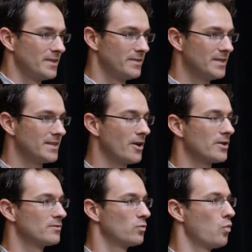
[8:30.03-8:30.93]
These
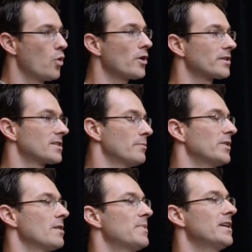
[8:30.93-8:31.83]
narratives worked.
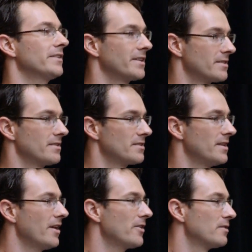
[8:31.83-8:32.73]
Somebody appealing to this
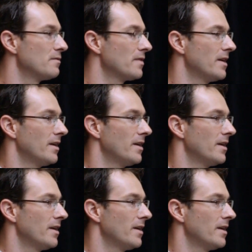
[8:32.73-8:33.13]
narrative